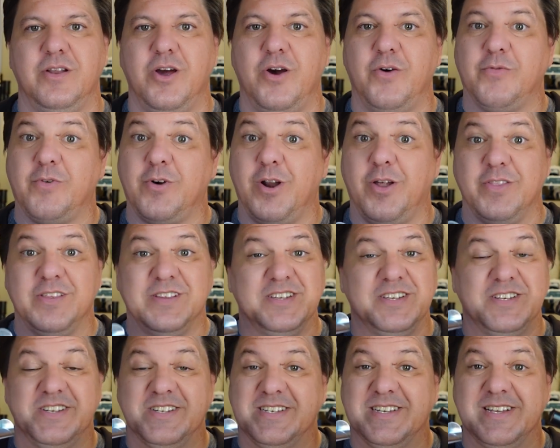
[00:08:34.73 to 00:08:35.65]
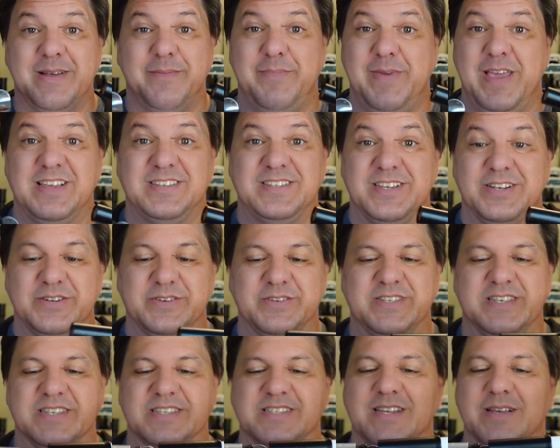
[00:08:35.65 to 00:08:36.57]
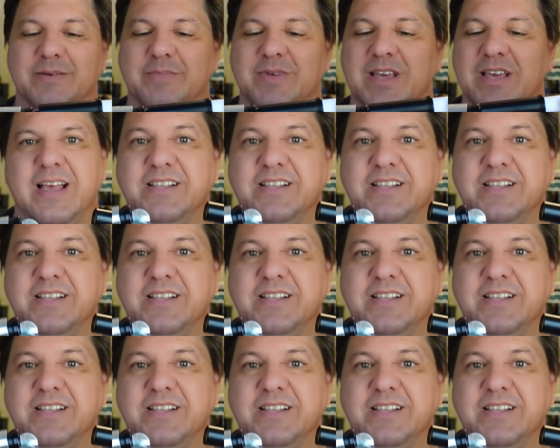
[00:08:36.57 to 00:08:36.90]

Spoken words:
Overall, this is just an amazing new system.